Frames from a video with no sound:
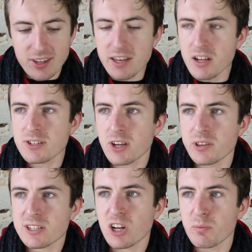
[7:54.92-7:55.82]
10 years ago,
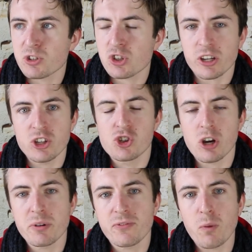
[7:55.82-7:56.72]
this club was stuck in
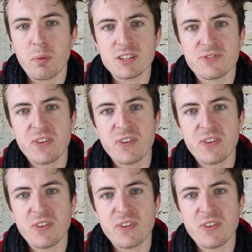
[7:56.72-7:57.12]
German football's